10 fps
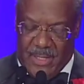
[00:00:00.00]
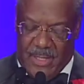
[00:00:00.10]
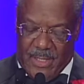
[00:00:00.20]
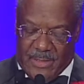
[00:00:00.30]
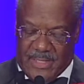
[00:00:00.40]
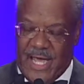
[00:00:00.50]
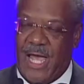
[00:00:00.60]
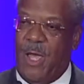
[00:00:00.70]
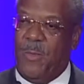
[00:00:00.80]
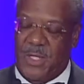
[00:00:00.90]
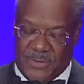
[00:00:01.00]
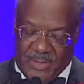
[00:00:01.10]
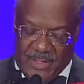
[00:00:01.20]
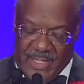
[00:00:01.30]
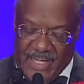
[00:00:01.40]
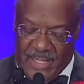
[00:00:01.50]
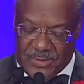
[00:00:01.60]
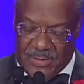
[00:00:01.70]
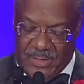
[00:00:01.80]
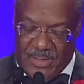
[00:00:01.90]
a time is an
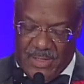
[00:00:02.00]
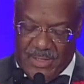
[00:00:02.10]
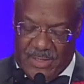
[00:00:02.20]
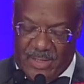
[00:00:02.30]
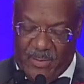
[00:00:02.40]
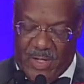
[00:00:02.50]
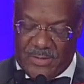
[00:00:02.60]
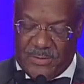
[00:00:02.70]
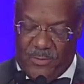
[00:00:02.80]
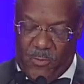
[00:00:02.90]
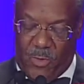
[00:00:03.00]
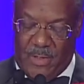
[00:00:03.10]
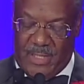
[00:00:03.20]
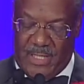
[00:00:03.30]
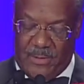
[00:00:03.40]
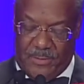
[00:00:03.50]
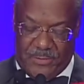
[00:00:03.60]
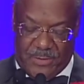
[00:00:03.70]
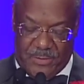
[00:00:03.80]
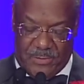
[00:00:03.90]
occasion that Boston ward heelers
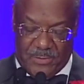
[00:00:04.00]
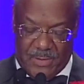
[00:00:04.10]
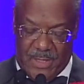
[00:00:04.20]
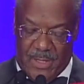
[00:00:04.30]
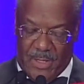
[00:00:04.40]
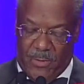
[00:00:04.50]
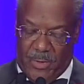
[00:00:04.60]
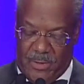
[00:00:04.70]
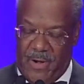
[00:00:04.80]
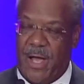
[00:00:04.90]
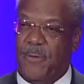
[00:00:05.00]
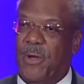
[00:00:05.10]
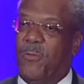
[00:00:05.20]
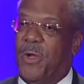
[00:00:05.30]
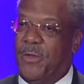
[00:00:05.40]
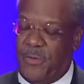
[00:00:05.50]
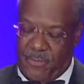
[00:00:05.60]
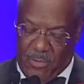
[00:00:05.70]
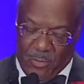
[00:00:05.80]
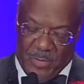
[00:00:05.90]
use when they're honoring one of their
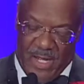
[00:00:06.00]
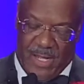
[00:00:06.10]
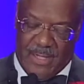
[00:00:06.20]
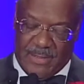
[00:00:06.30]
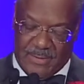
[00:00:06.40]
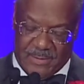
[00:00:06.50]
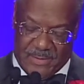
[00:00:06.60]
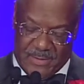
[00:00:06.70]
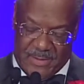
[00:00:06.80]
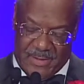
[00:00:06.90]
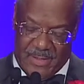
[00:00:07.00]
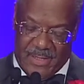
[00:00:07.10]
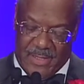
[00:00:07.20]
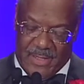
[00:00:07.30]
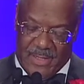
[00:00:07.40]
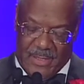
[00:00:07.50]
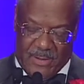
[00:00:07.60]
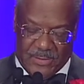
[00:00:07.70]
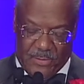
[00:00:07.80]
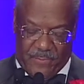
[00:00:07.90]
old pals. It
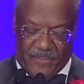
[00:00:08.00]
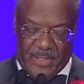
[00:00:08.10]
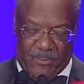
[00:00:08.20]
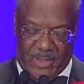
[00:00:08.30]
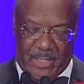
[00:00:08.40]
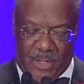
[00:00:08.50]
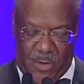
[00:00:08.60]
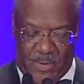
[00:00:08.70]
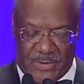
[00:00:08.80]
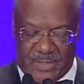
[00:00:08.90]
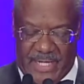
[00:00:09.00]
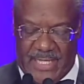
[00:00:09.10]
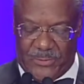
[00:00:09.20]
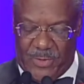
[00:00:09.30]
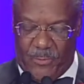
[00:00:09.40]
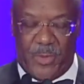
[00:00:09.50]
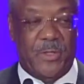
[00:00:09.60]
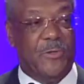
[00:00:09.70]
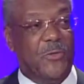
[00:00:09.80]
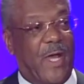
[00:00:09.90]
also frequently coincides with when they're
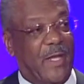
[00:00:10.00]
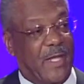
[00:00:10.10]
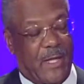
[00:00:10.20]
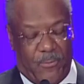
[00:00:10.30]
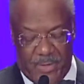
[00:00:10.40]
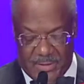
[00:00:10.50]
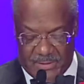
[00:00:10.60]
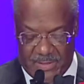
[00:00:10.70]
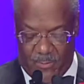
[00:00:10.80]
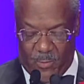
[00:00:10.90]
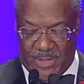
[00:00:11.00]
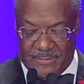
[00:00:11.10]
trying to get rid of someone.